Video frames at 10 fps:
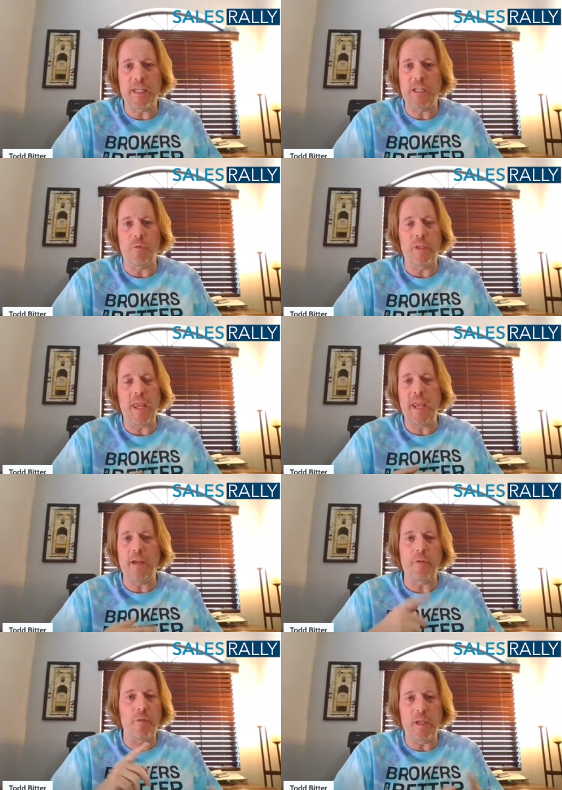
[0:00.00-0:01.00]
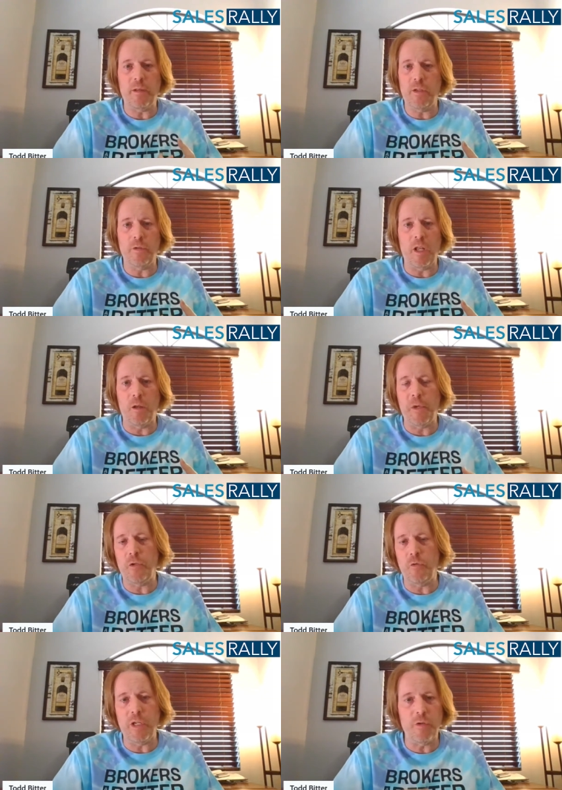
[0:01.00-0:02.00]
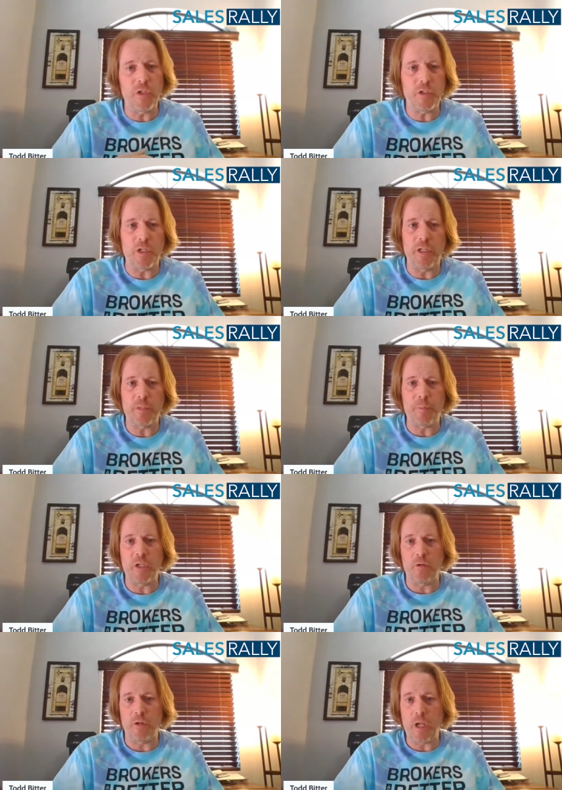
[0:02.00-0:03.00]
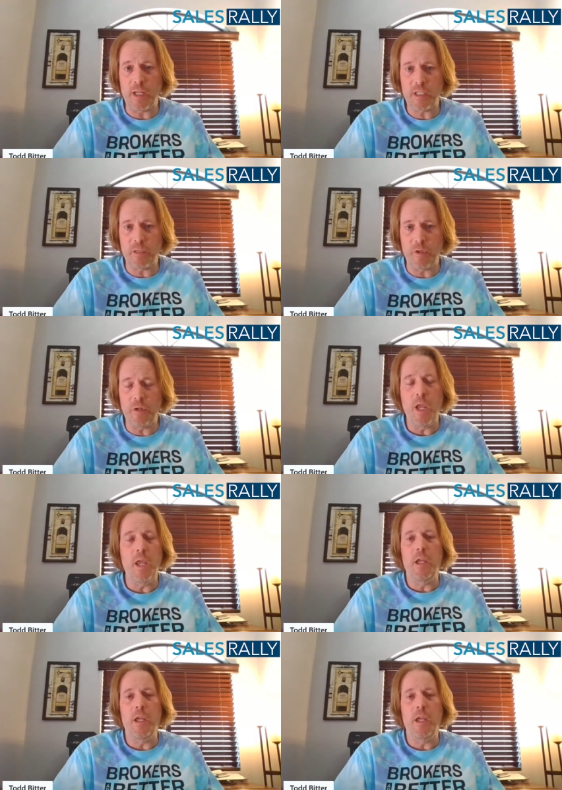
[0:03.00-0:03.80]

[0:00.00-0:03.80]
agent with, hey, I've already done all my due diligence on this particular customer.